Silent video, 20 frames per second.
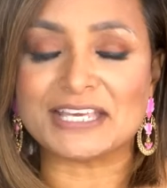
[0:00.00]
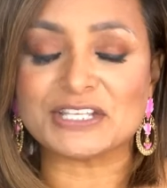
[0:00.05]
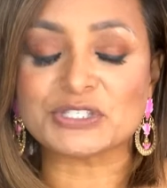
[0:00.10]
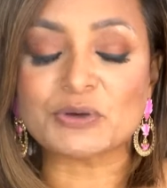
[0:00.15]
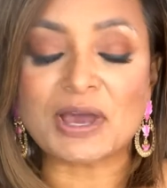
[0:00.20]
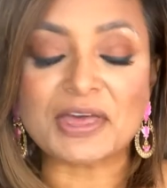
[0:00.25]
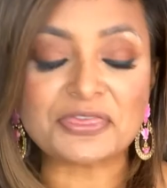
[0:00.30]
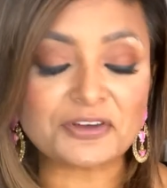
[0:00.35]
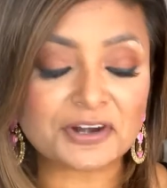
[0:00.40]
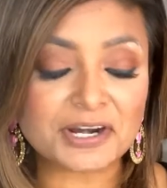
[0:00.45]

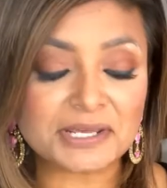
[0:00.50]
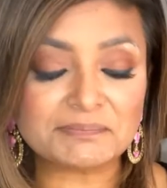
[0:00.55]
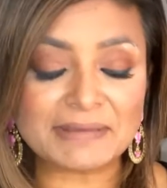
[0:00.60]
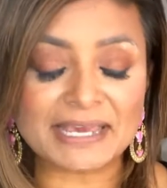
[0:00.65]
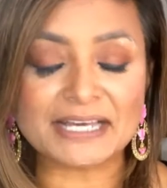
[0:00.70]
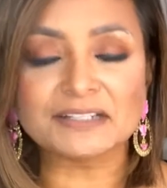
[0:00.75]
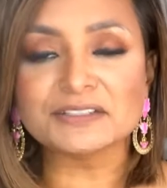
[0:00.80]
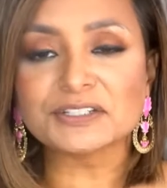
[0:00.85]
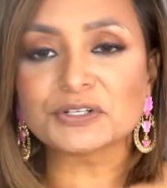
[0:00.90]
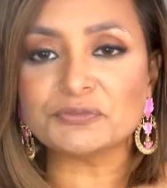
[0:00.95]
So I thought I'd
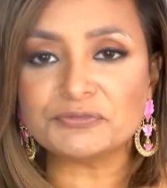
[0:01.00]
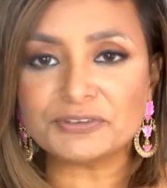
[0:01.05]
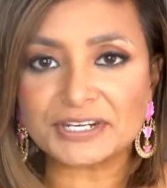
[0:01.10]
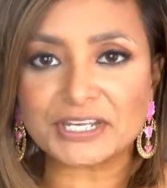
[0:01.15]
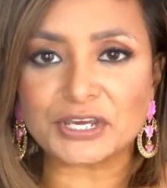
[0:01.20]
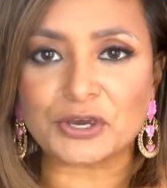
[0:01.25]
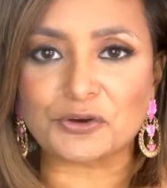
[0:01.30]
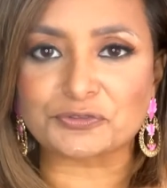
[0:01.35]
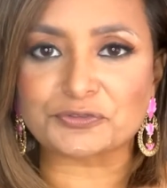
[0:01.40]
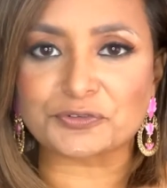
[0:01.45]
make a little
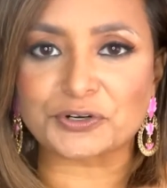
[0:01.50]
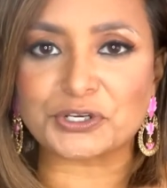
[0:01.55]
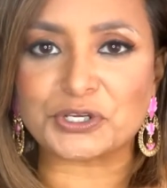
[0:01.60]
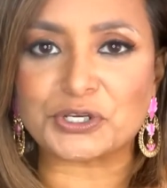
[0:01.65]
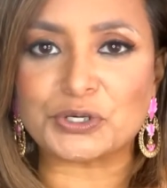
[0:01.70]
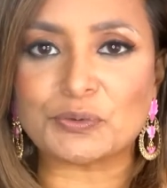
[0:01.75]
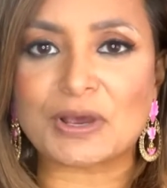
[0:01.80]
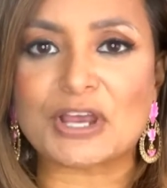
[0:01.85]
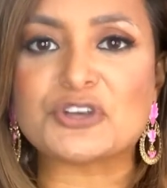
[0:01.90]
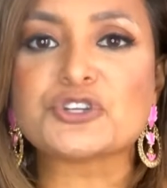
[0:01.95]
video for
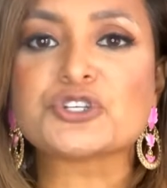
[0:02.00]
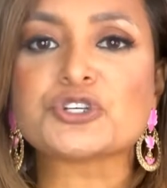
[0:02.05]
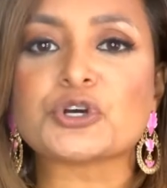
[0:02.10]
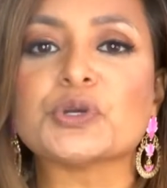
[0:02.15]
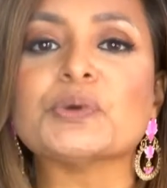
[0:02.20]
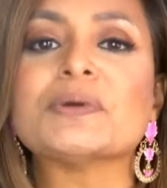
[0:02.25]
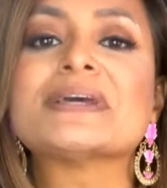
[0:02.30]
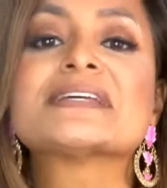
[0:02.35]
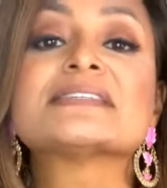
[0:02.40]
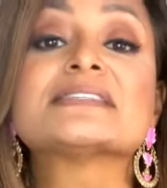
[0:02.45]
you and show
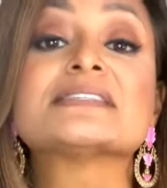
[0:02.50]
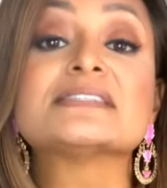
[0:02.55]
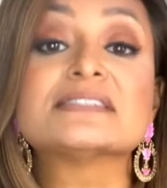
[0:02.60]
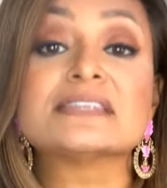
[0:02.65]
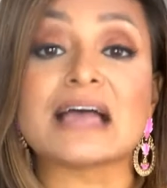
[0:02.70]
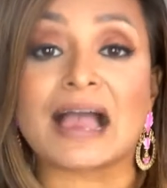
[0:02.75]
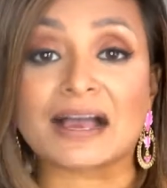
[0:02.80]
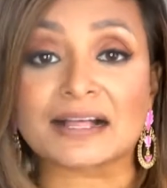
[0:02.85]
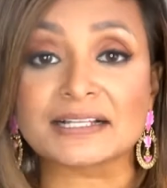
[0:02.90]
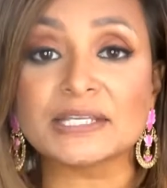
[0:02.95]
you
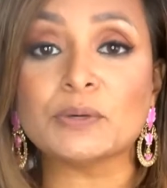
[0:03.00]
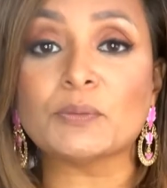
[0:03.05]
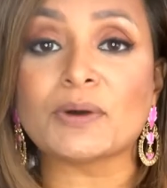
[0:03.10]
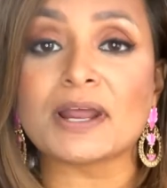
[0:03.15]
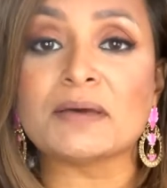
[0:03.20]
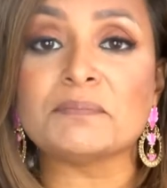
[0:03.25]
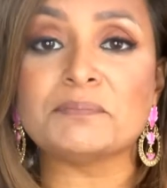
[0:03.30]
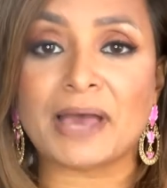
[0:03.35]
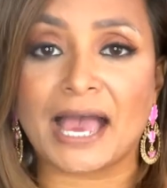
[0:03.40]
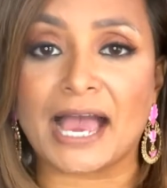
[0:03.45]
exactly what
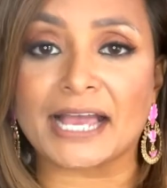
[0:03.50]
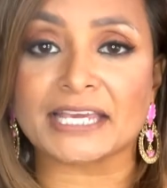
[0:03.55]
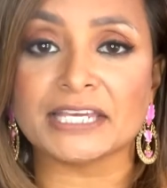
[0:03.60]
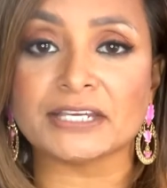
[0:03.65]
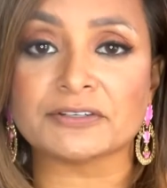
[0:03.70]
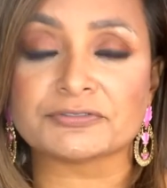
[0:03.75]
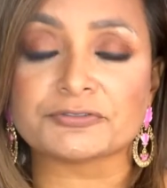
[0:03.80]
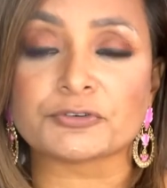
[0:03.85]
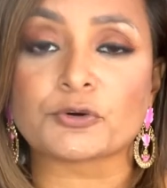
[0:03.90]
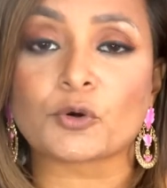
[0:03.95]
I'm
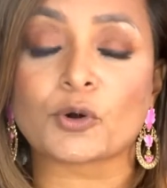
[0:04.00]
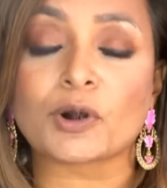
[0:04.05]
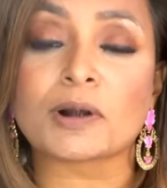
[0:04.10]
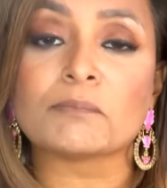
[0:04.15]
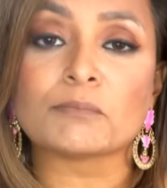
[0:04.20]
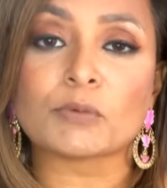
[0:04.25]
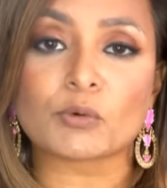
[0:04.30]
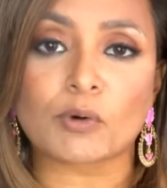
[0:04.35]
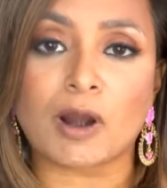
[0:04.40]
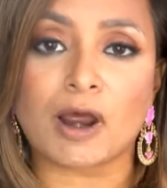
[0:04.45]
packing for
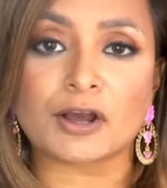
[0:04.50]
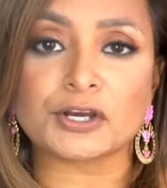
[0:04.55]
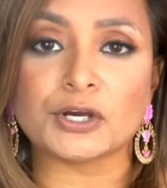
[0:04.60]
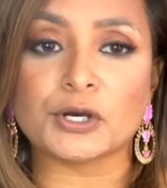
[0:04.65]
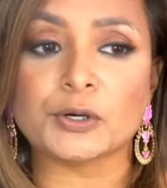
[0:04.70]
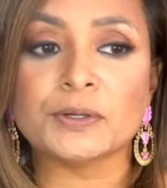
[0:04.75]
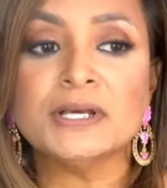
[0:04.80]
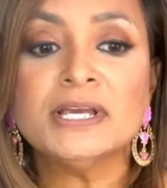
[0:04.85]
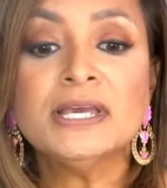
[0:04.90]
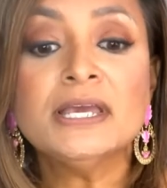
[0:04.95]

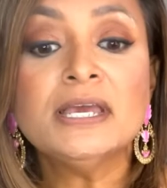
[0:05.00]
Morocco.